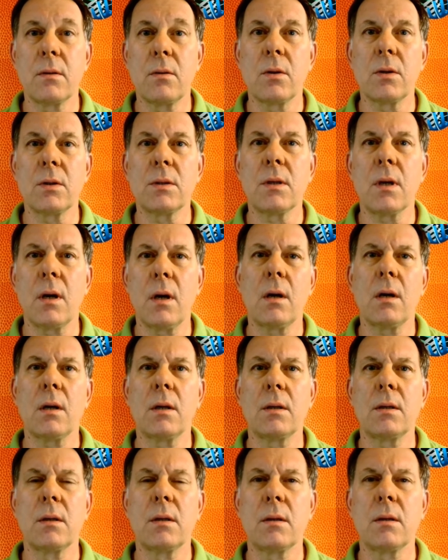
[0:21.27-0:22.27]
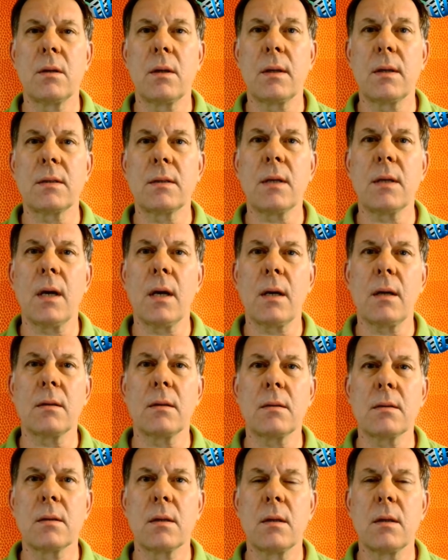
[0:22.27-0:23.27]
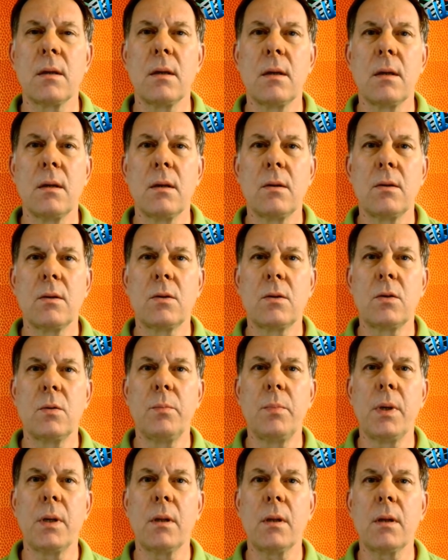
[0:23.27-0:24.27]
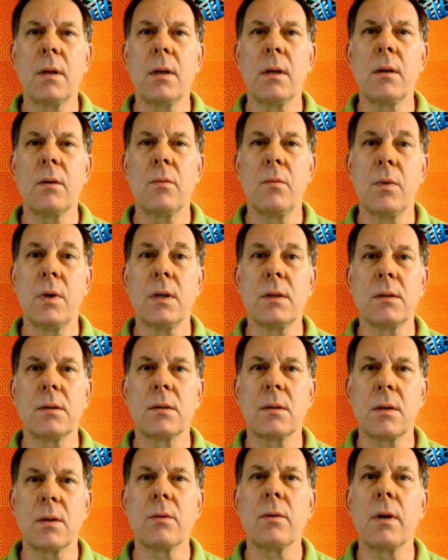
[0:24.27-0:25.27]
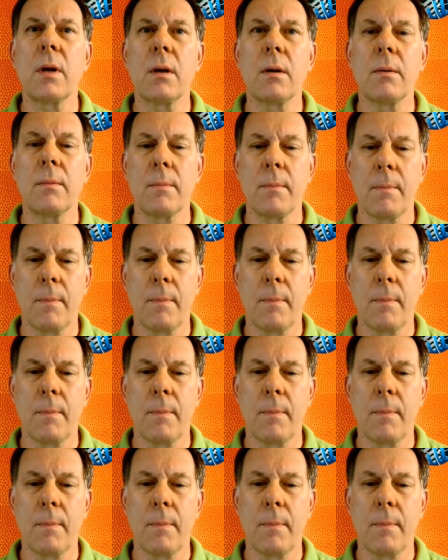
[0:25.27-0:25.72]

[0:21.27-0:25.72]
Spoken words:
There is the art, not a science, to building one's career.